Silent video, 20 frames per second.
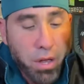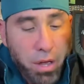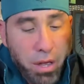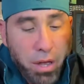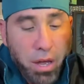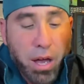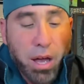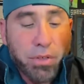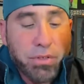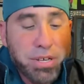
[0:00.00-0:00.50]

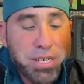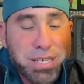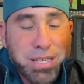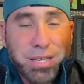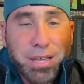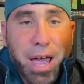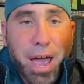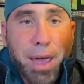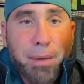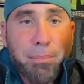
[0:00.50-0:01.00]
this
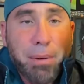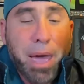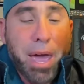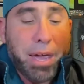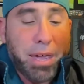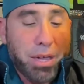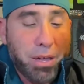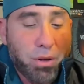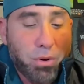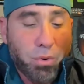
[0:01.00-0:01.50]

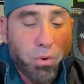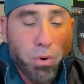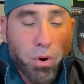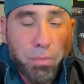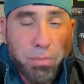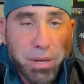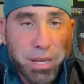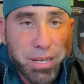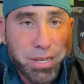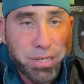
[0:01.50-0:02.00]
linebacking core,
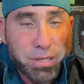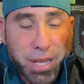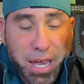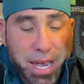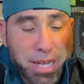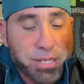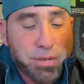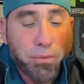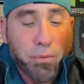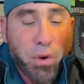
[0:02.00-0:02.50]
because as
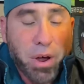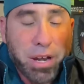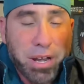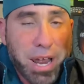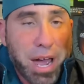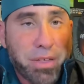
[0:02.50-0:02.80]
of right now,